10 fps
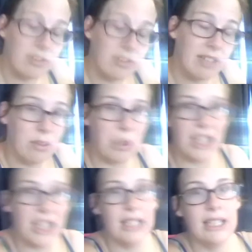for
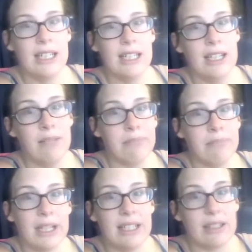everybody,
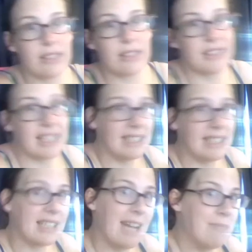but the less
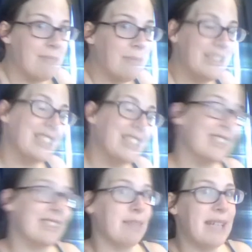carbon emissions,
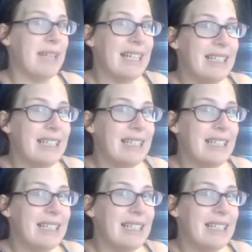the better.